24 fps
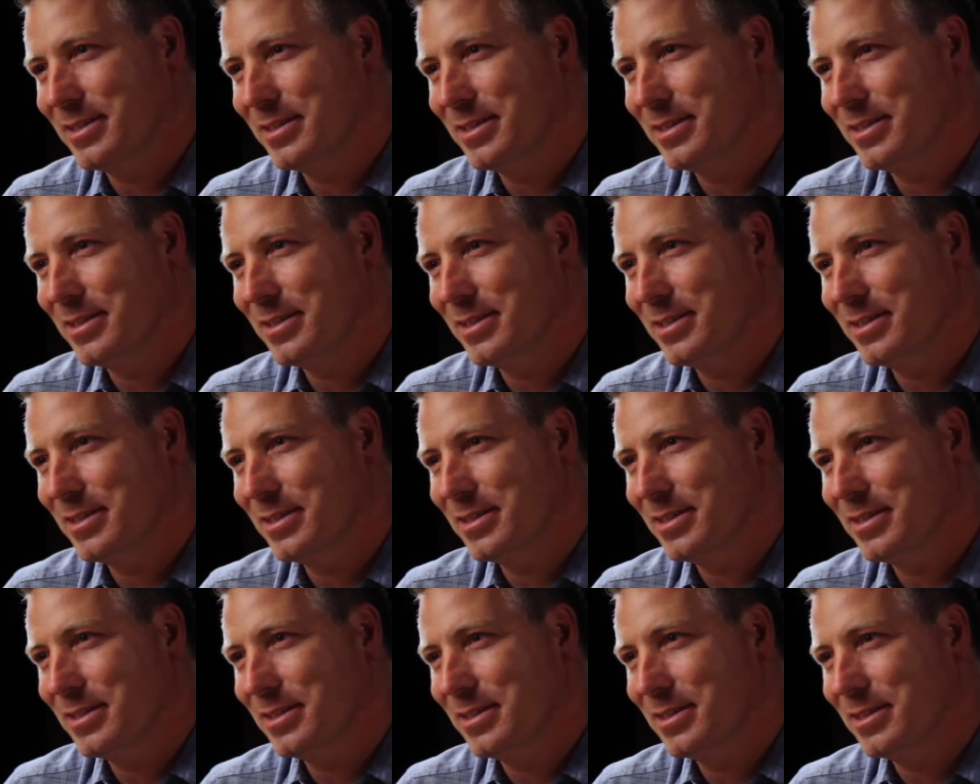Mm-hmm.
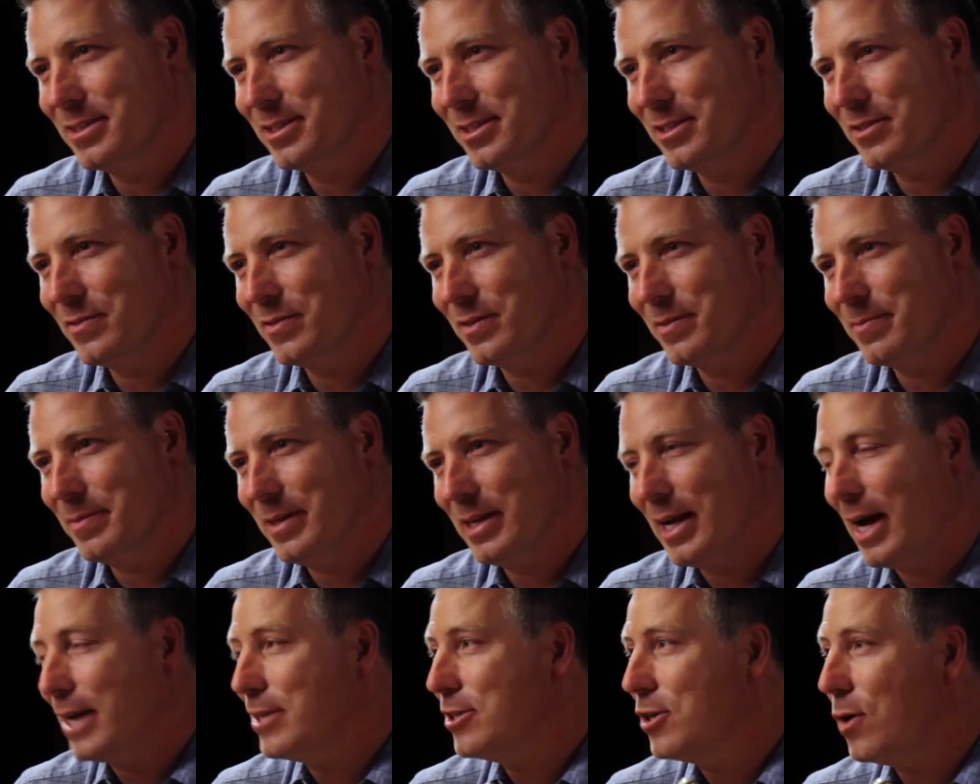Do you know what I
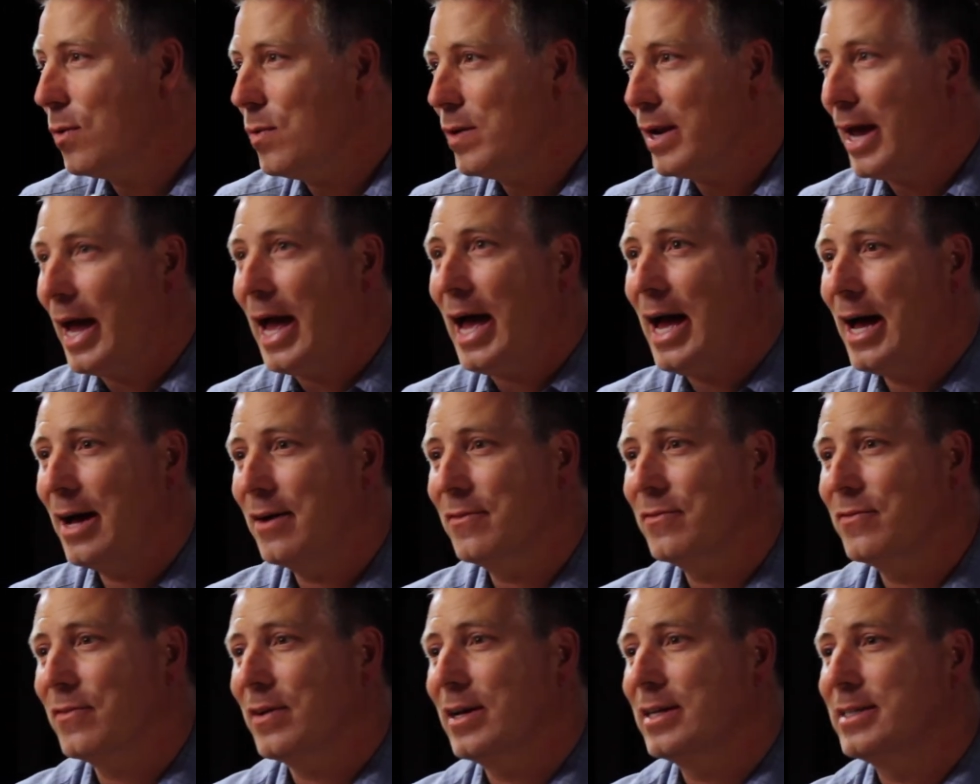mean? I don't
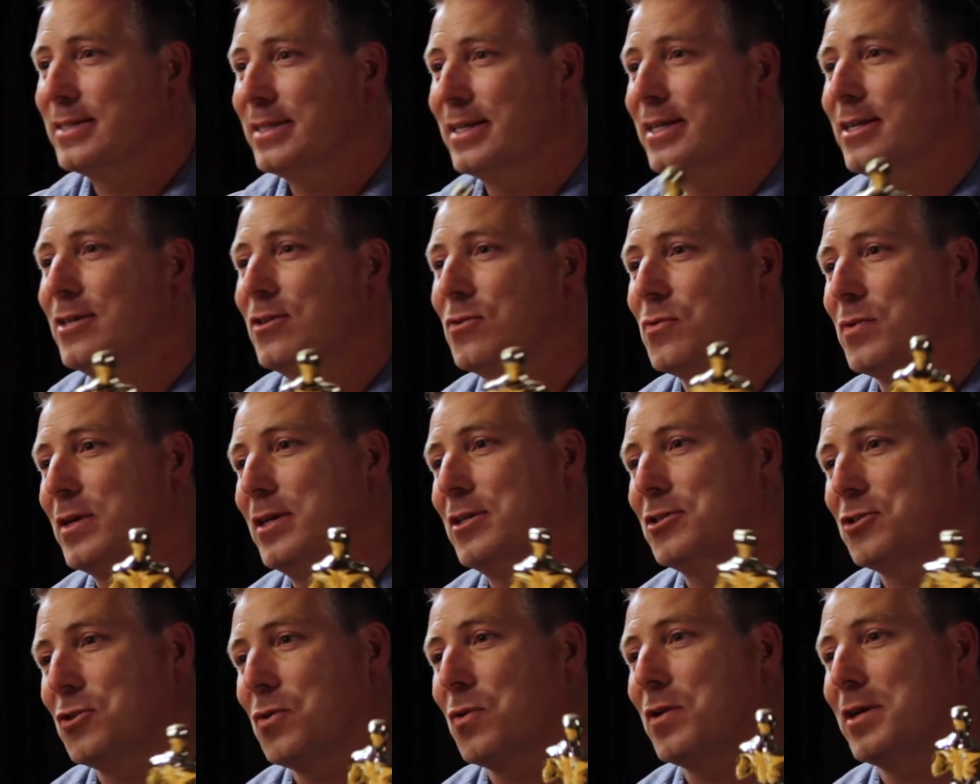have a single
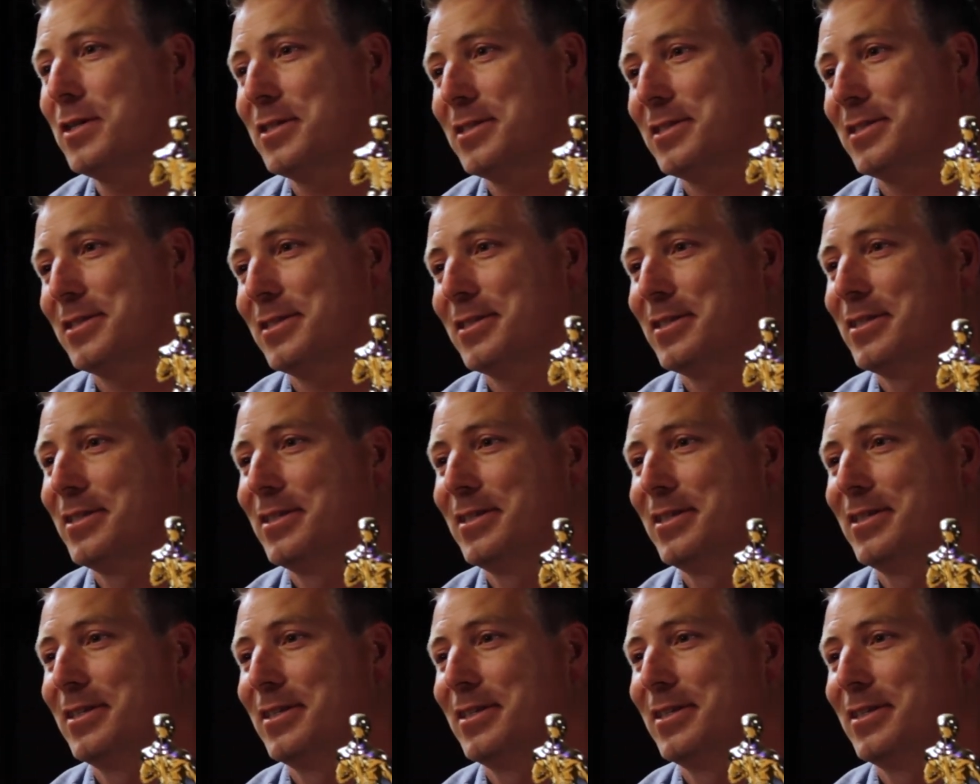Reel Shorts